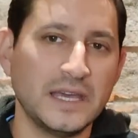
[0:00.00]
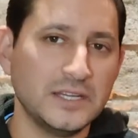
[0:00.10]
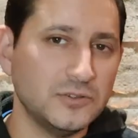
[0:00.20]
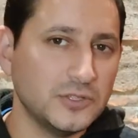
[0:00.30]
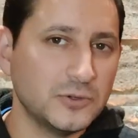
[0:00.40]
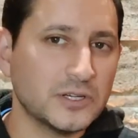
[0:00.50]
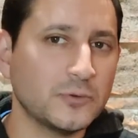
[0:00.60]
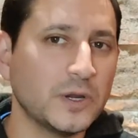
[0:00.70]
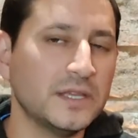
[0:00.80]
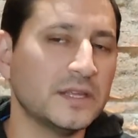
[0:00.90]
and you do it in
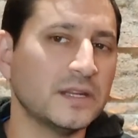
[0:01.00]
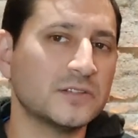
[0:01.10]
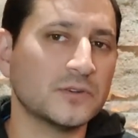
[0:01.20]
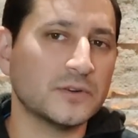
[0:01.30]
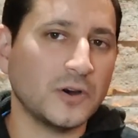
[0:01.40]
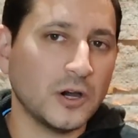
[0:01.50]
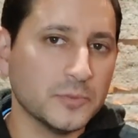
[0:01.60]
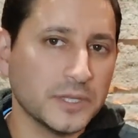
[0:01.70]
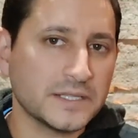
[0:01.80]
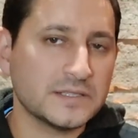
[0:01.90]
a way that it sort of
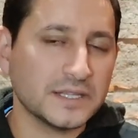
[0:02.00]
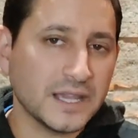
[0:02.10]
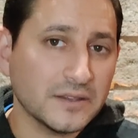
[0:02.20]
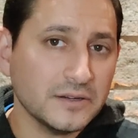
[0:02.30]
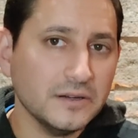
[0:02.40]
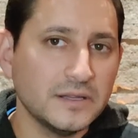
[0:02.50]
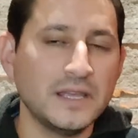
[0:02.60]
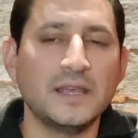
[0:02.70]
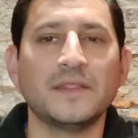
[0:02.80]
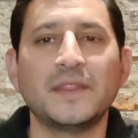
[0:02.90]
all blends together,
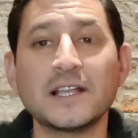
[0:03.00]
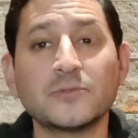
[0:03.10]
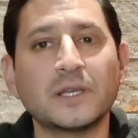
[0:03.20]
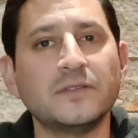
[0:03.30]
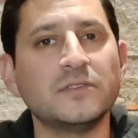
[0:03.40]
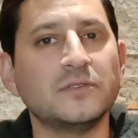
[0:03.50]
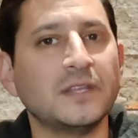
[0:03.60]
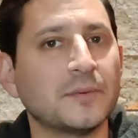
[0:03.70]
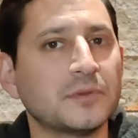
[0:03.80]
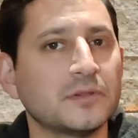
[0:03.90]
that's what gives you
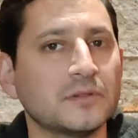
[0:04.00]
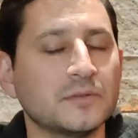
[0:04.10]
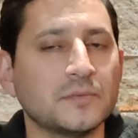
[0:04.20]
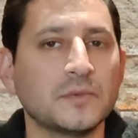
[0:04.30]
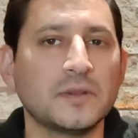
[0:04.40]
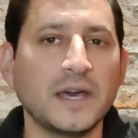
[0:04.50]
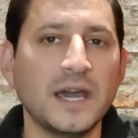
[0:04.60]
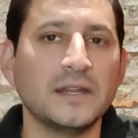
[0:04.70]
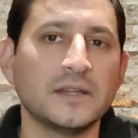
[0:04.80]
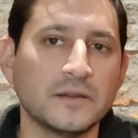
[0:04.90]
depth.
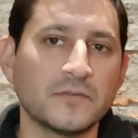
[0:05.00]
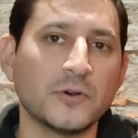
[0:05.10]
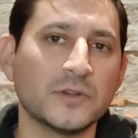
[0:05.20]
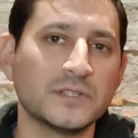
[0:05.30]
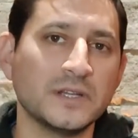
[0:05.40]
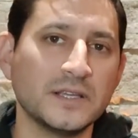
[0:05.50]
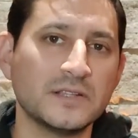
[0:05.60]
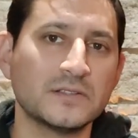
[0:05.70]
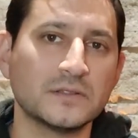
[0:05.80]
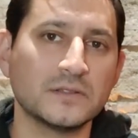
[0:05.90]
That and, of course, a
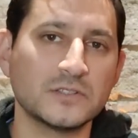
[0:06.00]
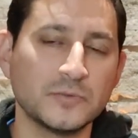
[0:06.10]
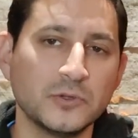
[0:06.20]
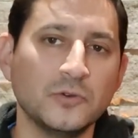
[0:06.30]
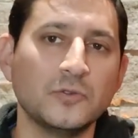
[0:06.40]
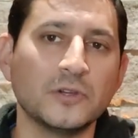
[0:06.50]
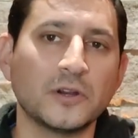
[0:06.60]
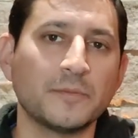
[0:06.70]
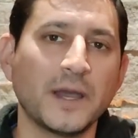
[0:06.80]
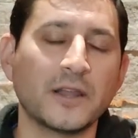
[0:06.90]
nice, smooth,
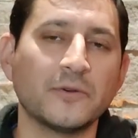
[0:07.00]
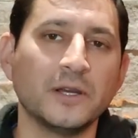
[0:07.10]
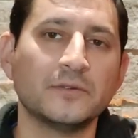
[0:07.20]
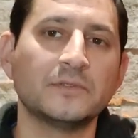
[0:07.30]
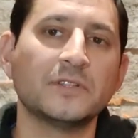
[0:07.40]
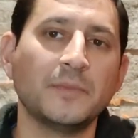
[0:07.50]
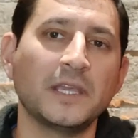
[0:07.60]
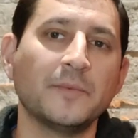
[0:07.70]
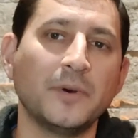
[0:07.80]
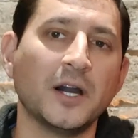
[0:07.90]
dark background to
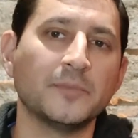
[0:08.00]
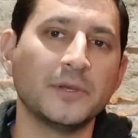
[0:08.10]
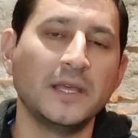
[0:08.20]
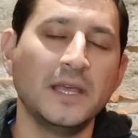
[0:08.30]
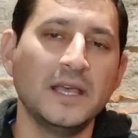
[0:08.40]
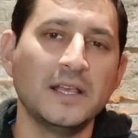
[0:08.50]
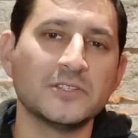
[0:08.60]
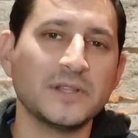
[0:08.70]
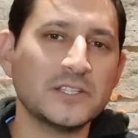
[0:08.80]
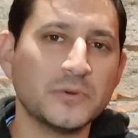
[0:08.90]
make it pop.
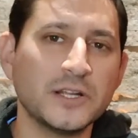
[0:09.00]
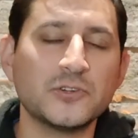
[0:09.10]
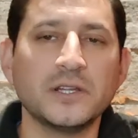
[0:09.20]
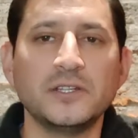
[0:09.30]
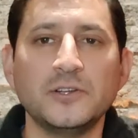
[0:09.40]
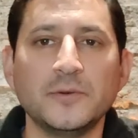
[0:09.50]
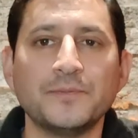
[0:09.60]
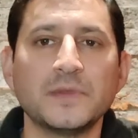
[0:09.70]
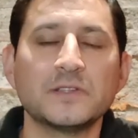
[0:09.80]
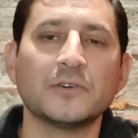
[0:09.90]
So that's what I tried to do.
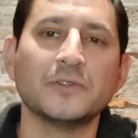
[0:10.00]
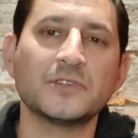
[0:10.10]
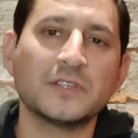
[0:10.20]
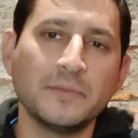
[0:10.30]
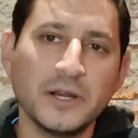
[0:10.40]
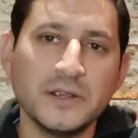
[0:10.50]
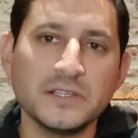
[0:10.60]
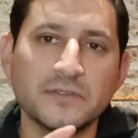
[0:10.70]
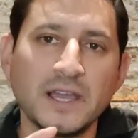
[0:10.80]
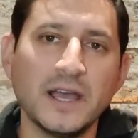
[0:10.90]
So there's some
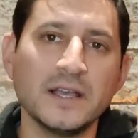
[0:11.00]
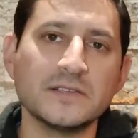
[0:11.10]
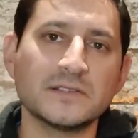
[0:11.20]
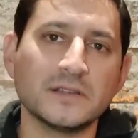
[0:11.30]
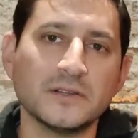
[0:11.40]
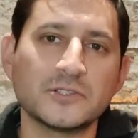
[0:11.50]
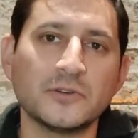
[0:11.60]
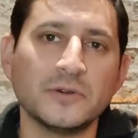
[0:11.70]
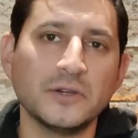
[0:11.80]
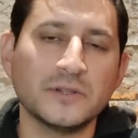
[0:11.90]
areas of gas I'll
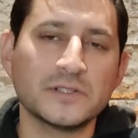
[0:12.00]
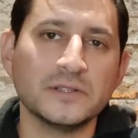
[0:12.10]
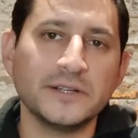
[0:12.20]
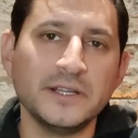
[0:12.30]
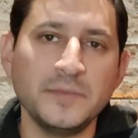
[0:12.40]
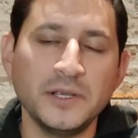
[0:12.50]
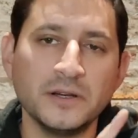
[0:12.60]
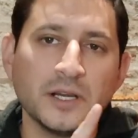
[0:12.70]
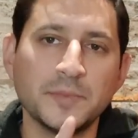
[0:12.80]
show you on Stellarium here